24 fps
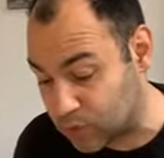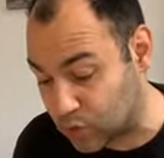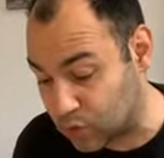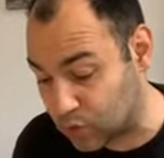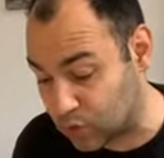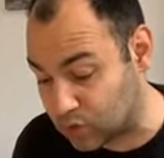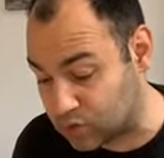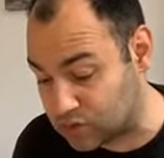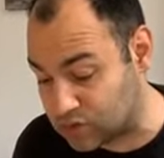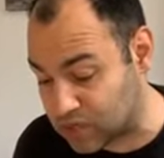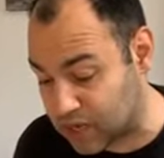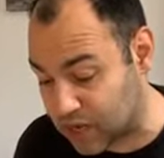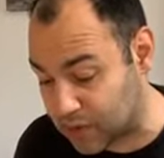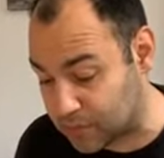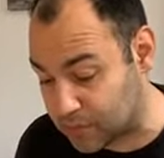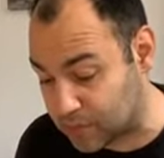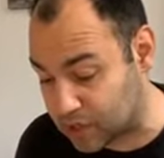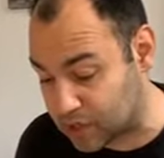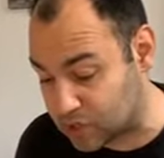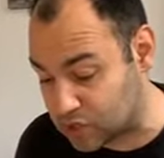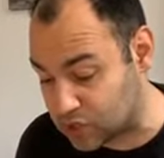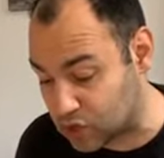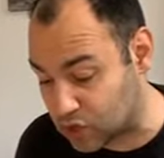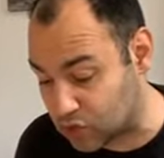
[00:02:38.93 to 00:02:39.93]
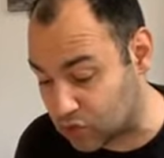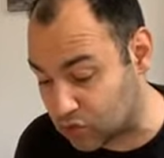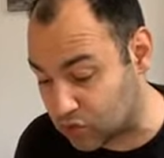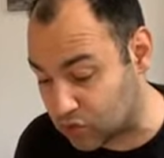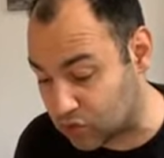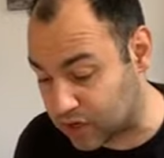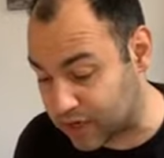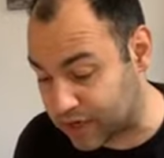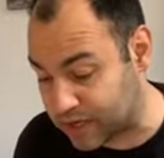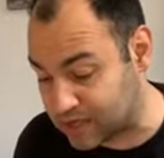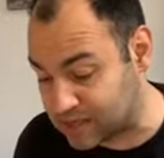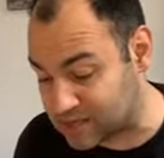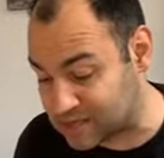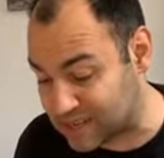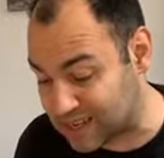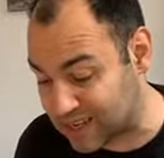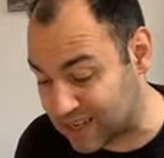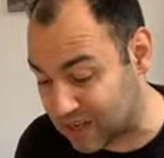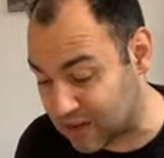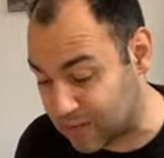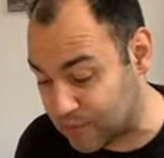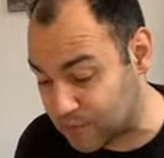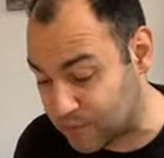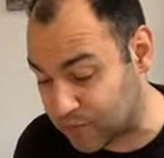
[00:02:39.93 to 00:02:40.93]
or damage
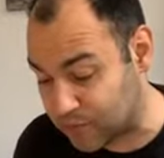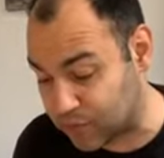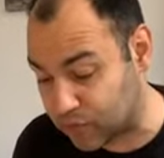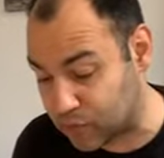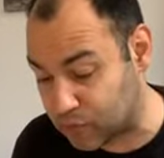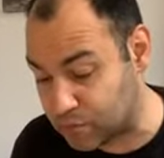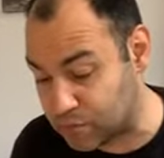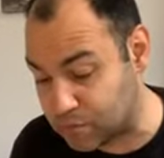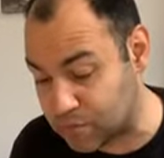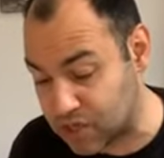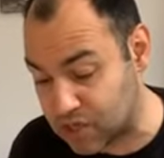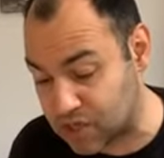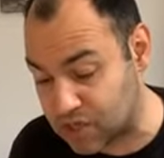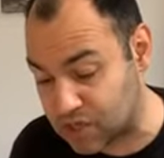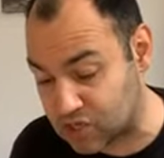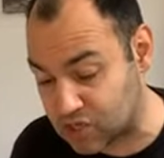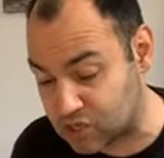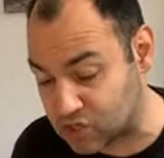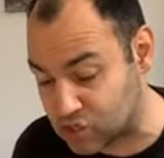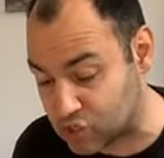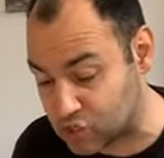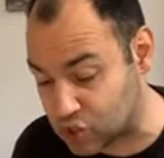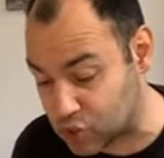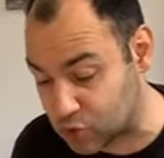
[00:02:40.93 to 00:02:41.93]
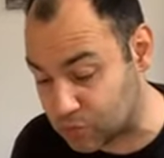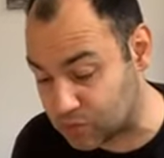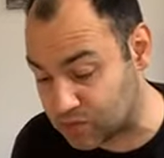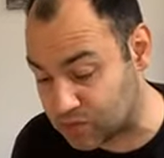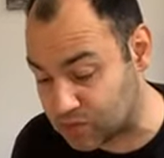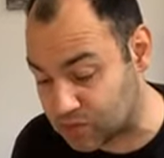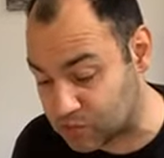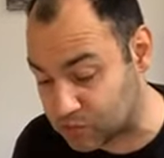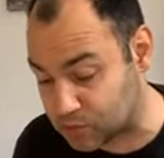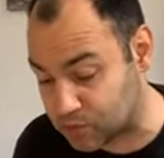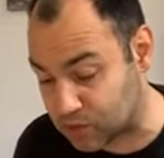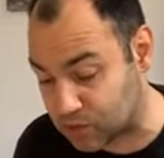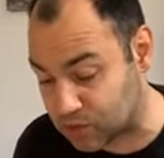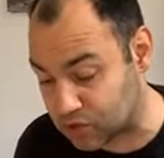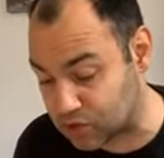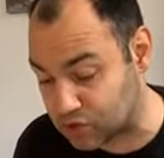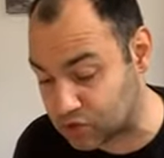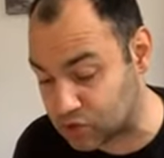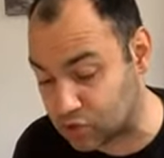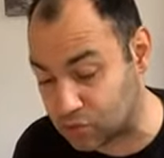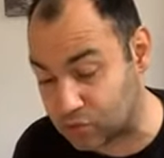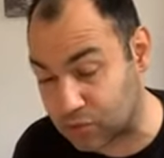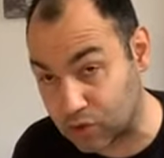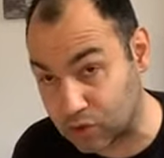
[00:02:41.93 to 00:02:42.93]
arising from me consuming this
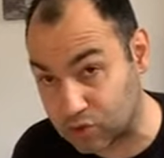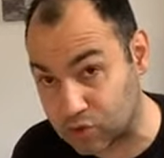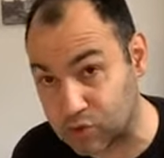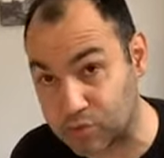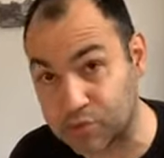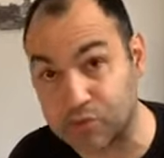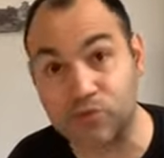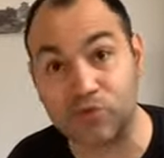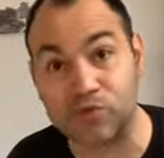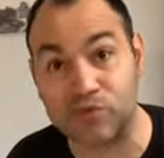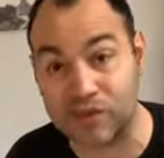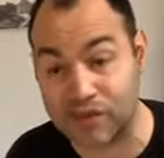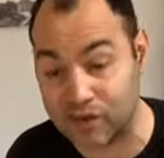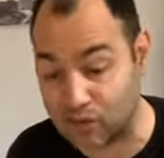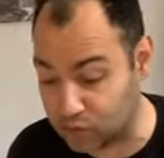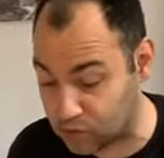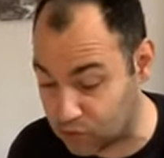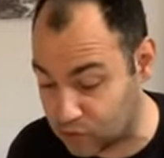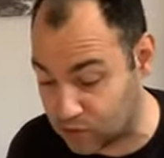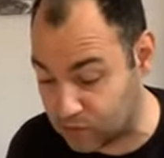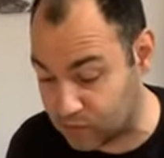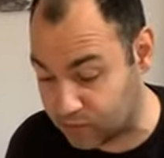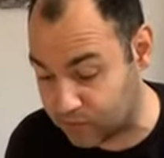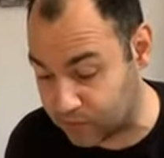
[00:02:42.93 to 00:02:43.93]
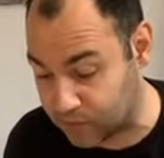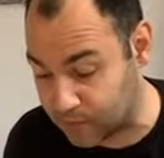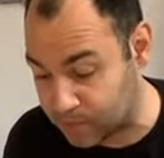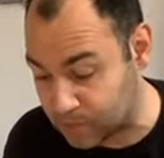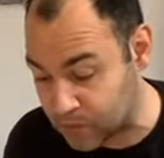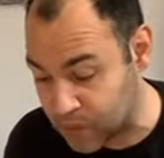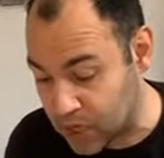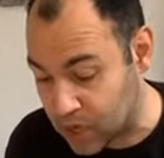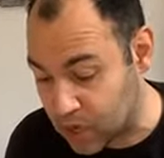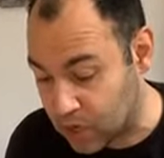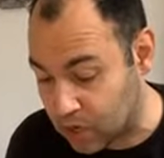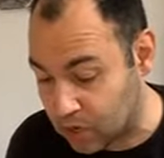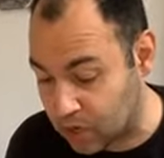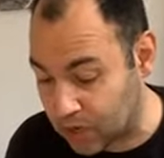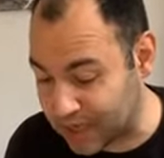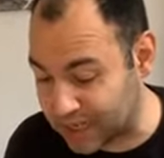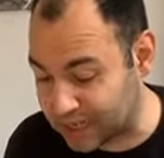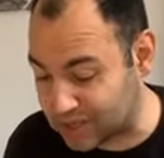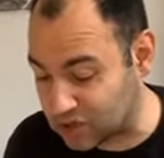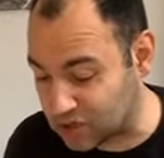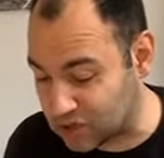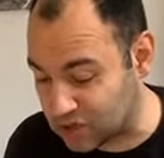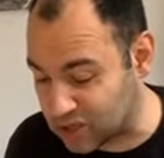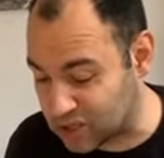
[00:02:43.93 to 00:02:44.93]
product or multiples thereof. I
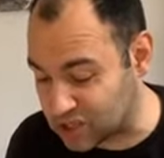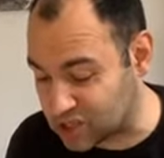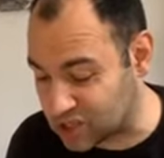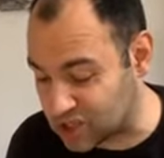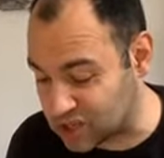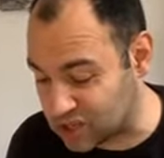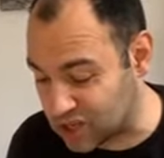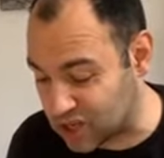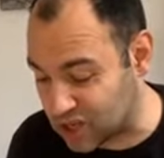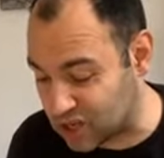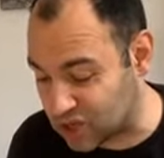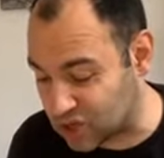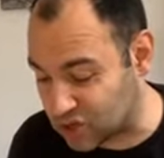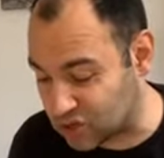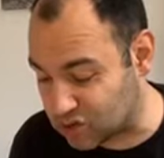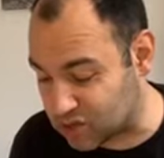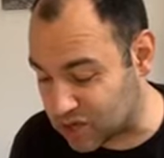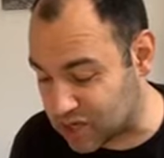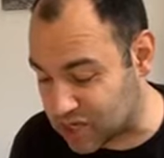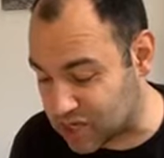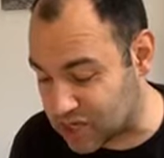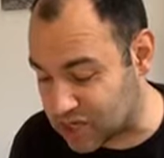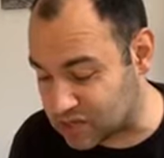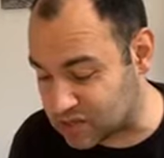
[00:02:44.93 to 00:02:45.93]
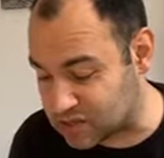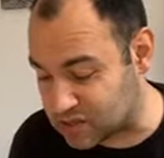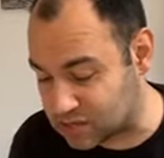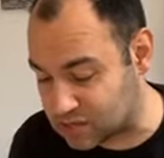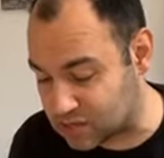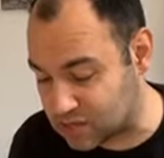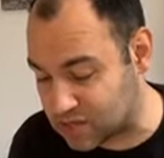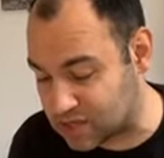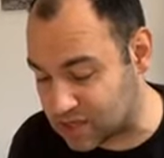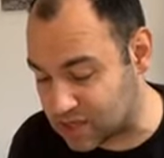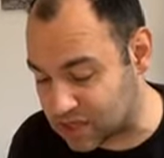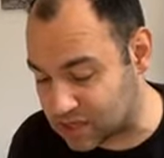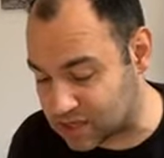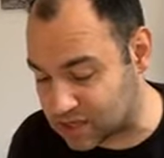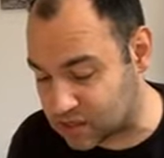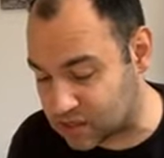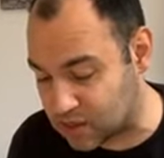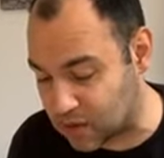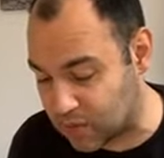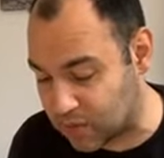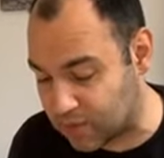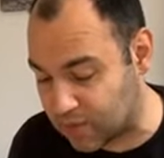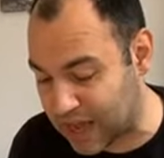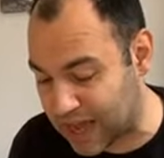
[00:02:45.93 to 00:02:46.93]
acknowledge and agree to
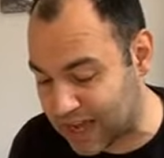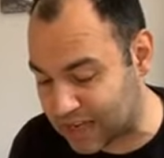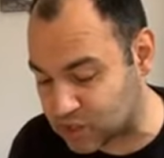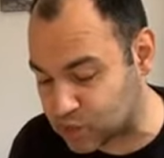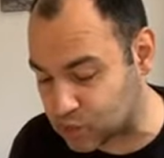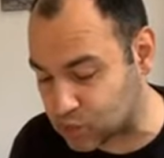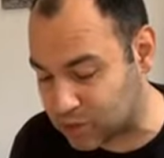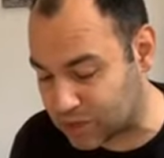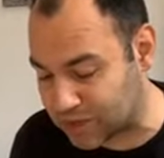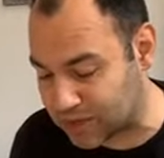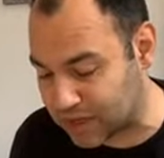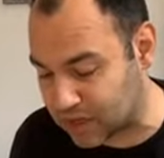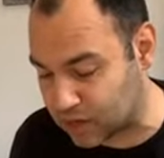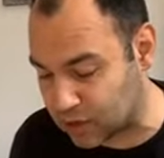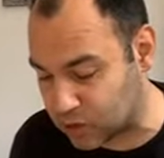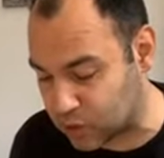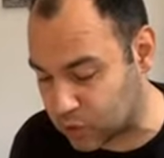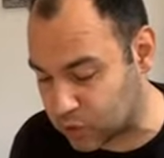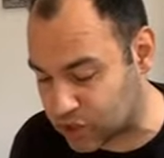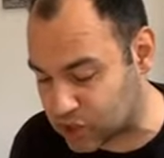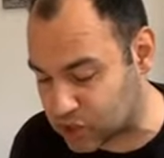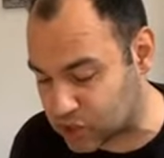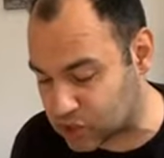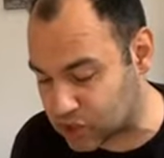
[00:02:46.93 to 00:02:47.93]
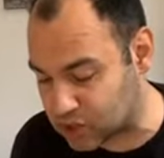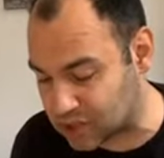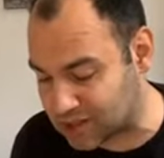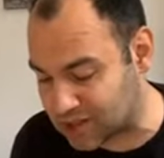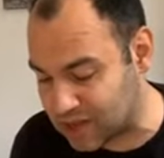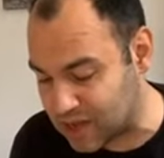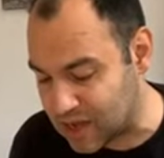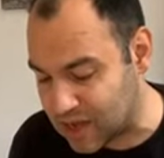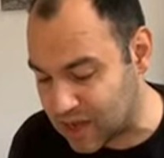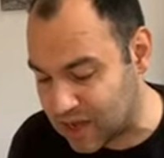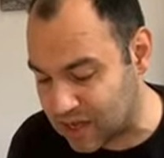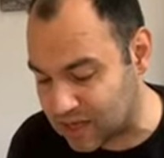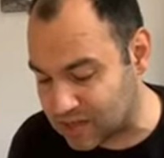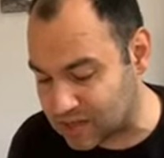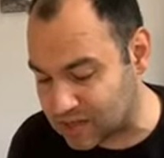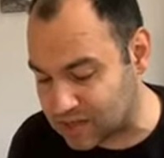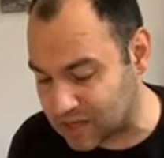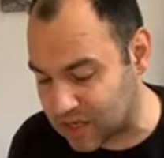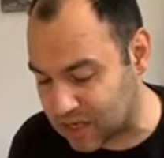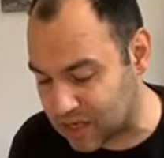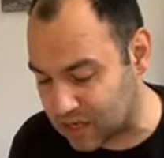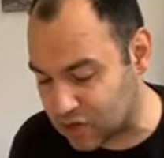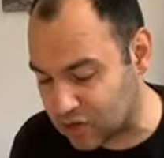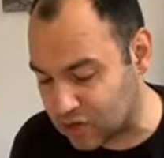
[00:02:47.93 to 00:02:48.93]
this fact without question and
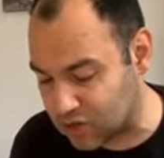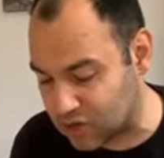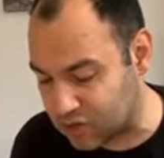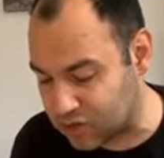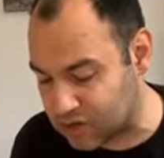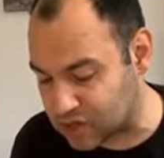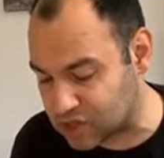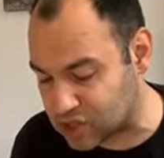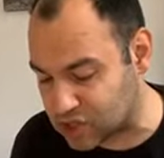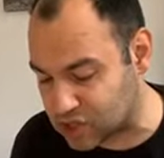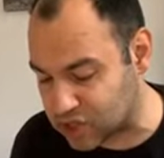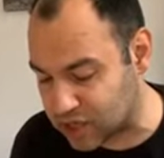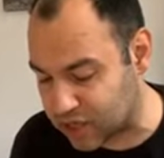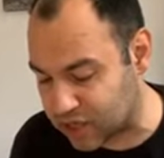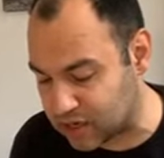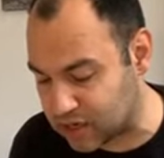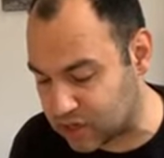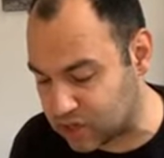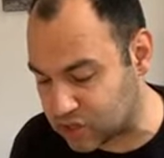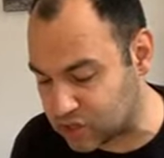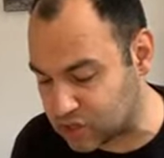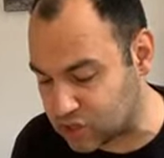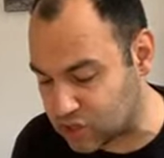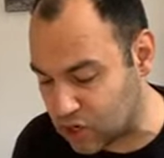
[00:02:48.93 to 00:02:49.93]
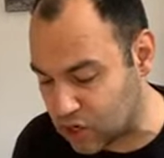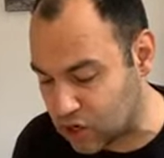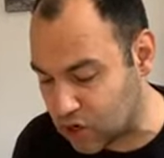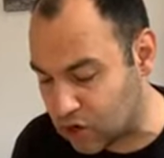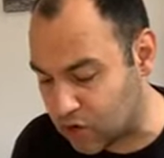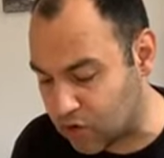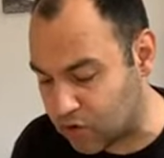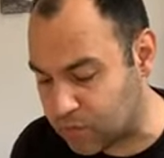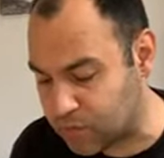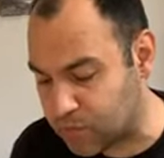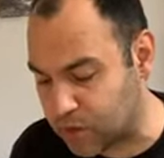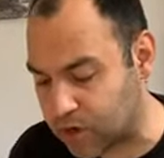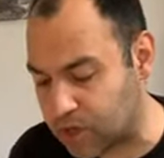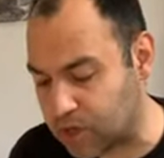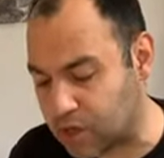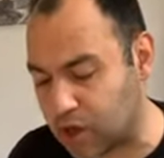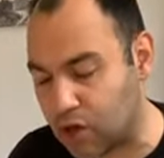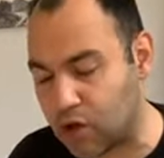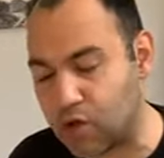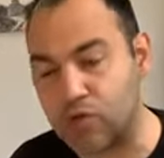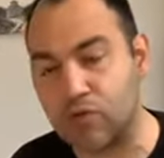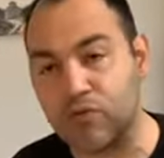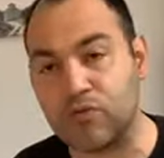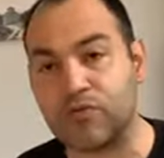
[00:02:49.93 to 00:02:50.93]
take on this challenge of my
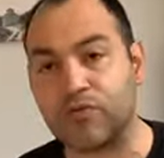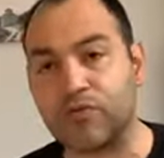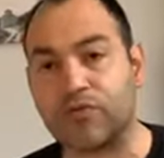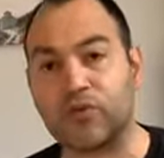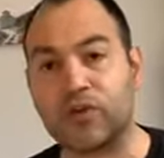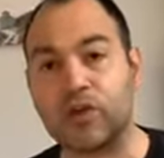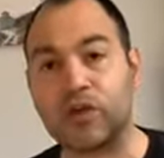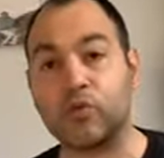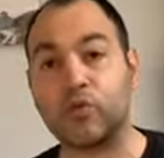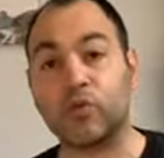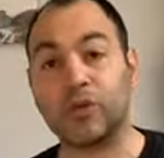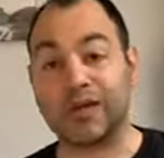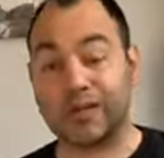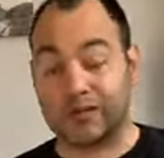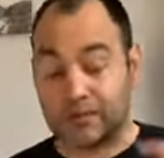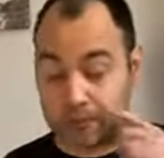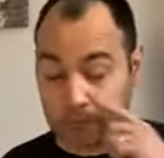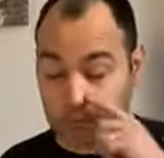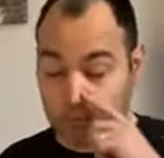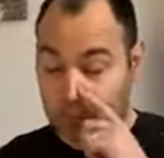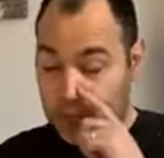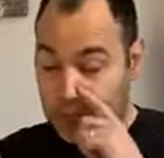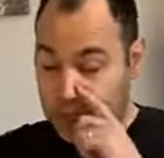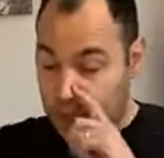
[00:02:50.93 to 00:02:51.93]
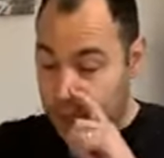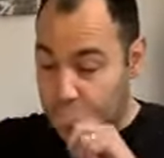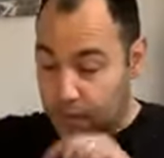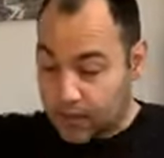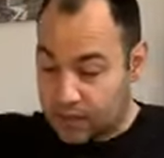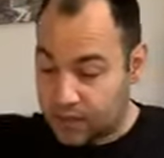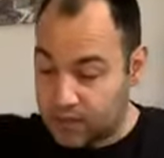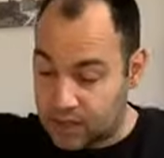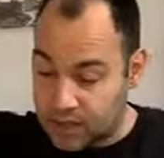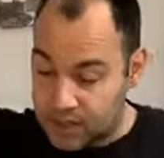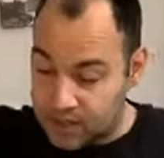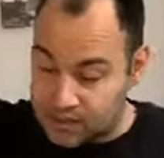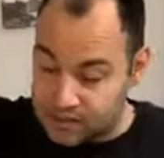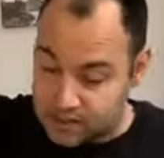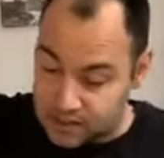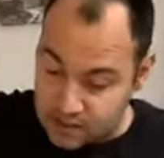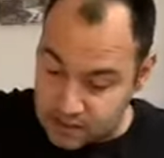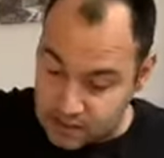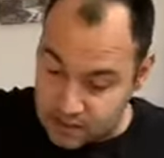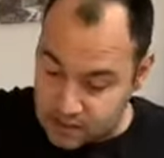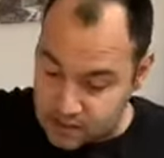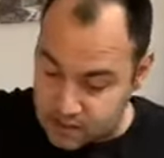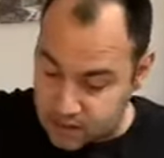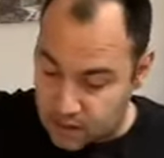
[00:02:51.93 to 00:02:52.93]
own free will. There's the
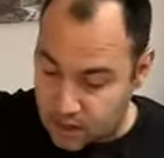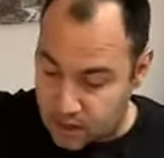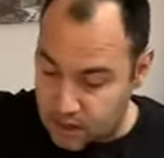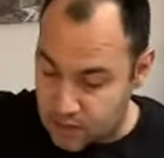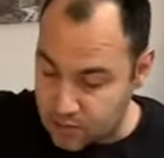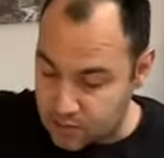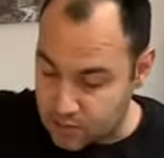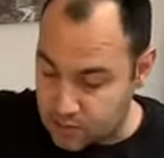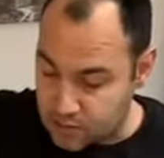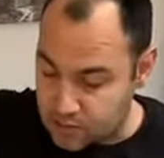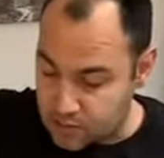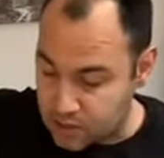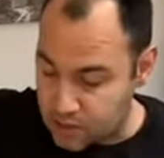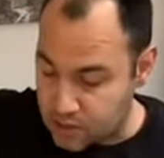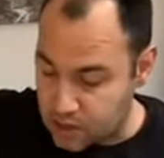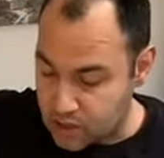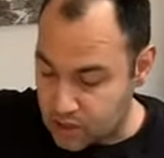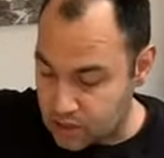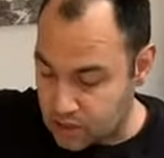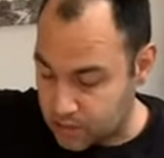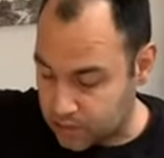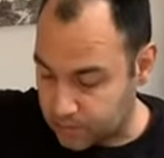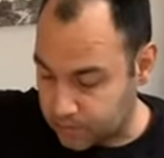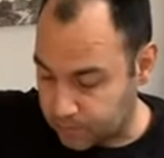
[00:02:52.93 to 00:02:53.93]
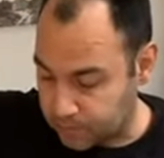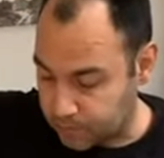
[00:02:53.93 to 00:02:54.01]
disclaimer done.